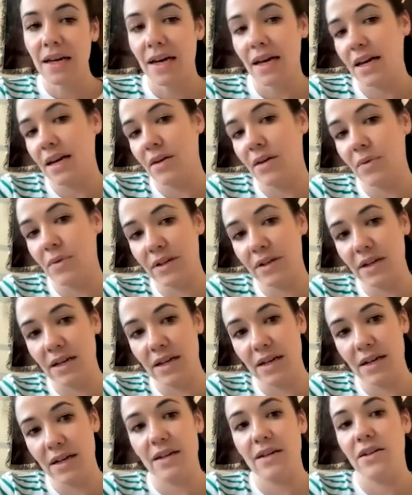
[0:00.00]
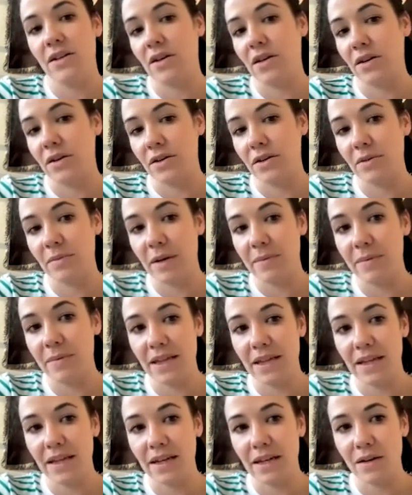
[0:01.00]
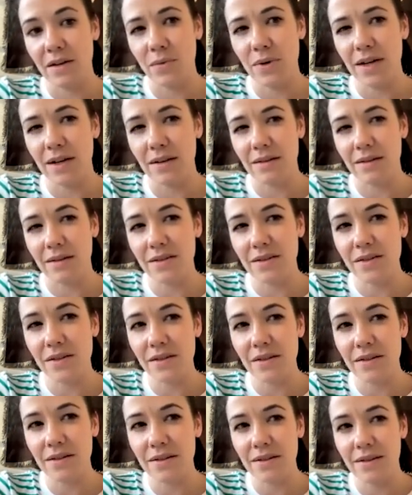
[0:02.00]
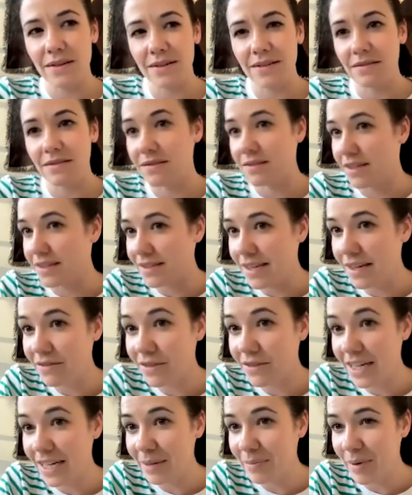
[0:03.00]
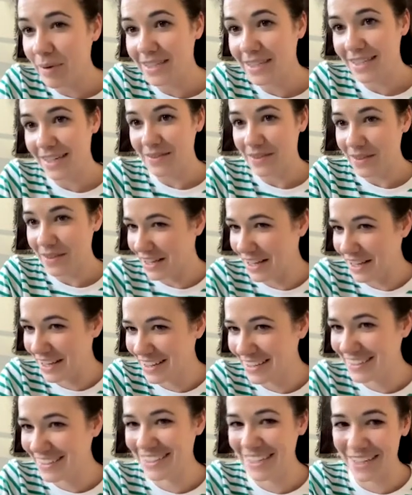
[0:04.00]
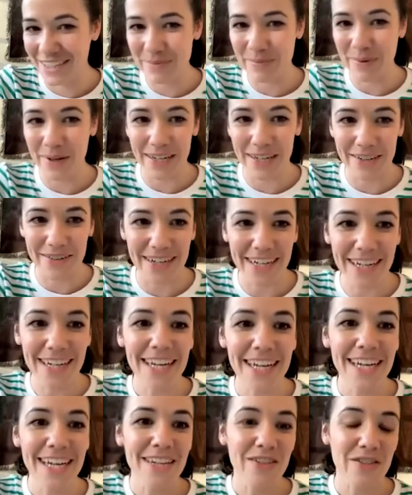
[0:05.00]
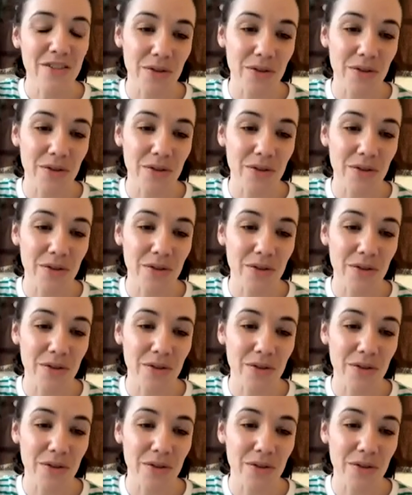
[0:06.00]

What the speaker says: And I wonder, you might be thinking, well, does that really break down the gender binary?